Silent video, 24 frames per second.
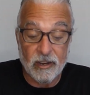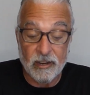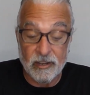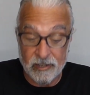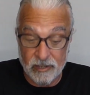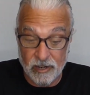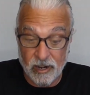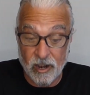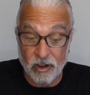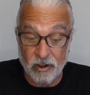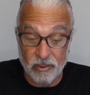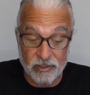
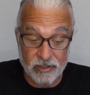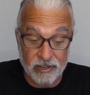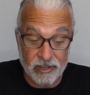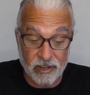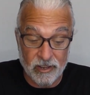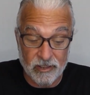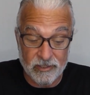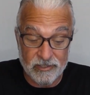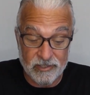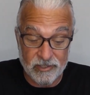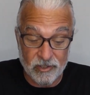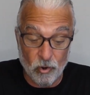
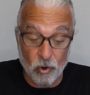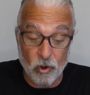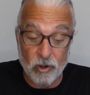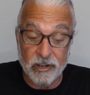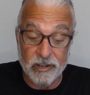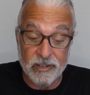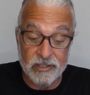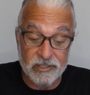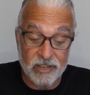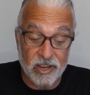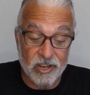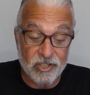is the
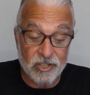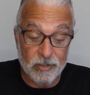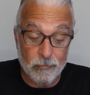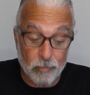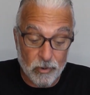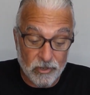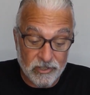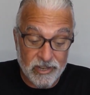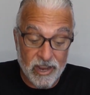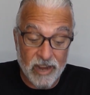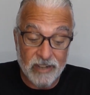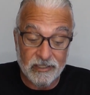organization
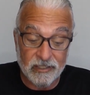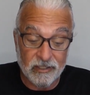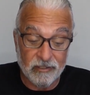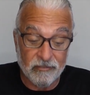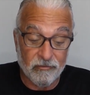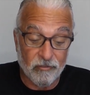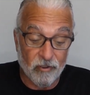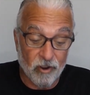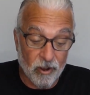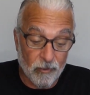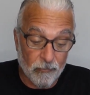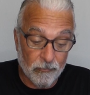protected
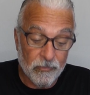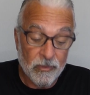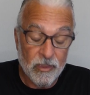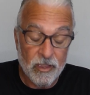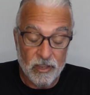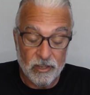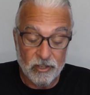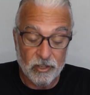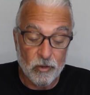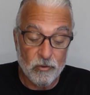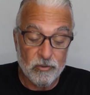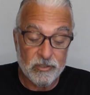from
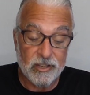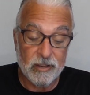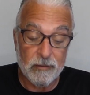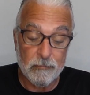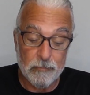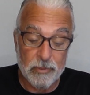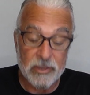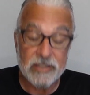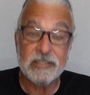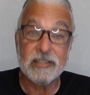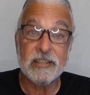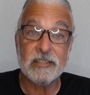
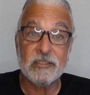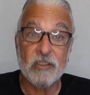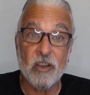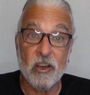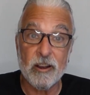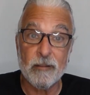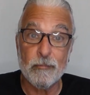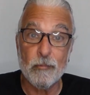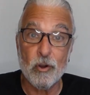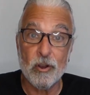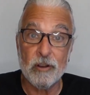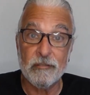using business
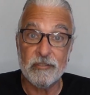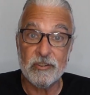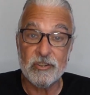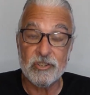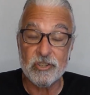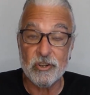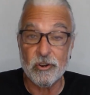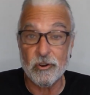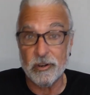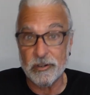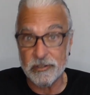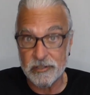automotive
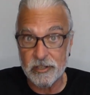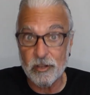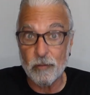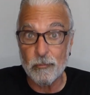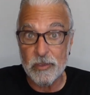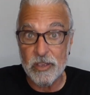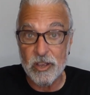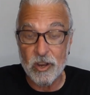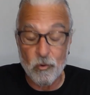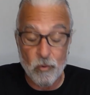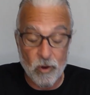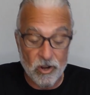insurance? There'll
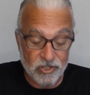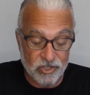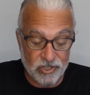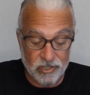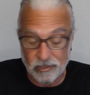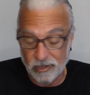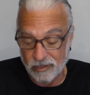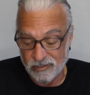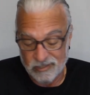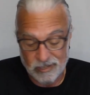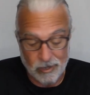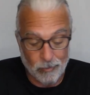be a
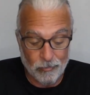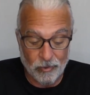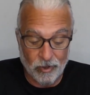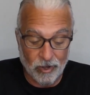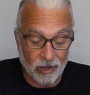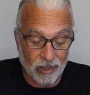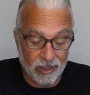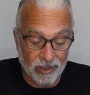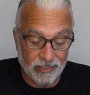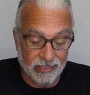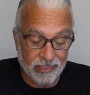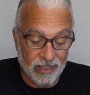question something
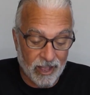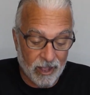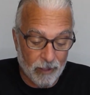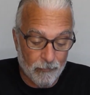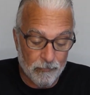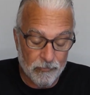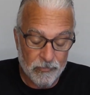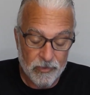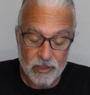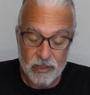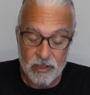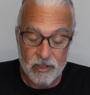like
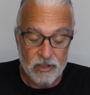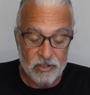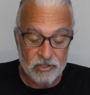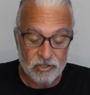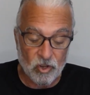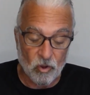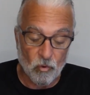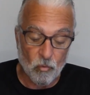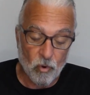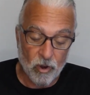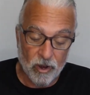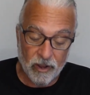that.
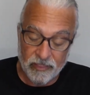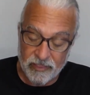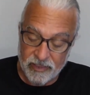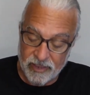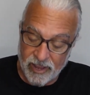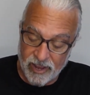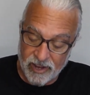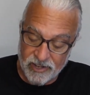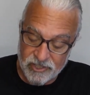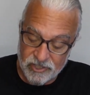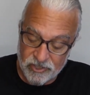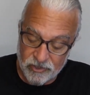So one of
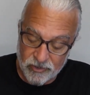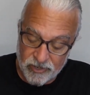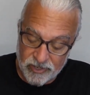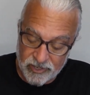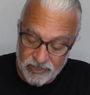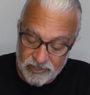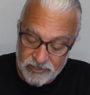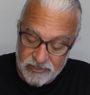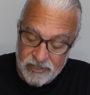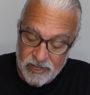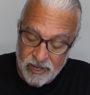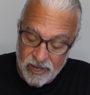the answer
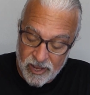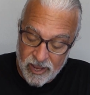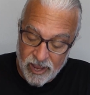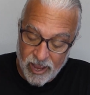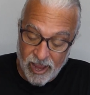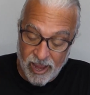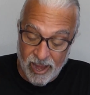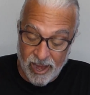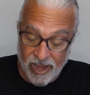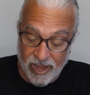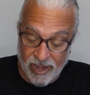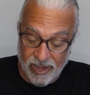is
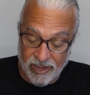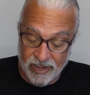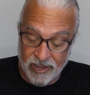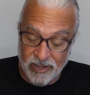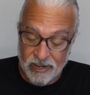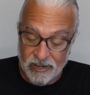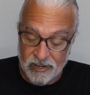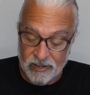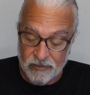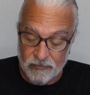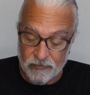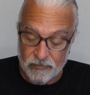
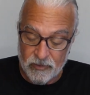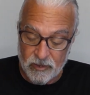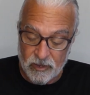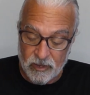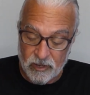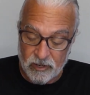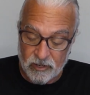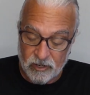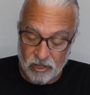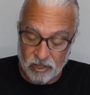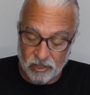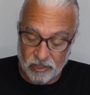A,
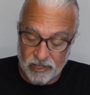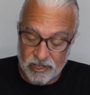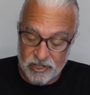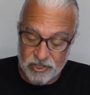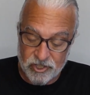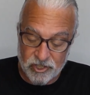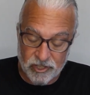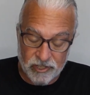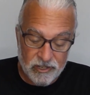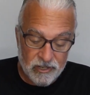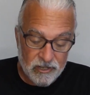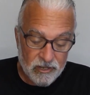
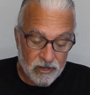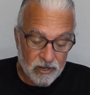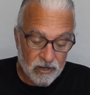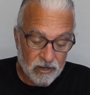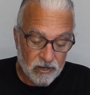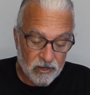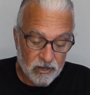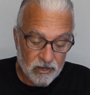collision.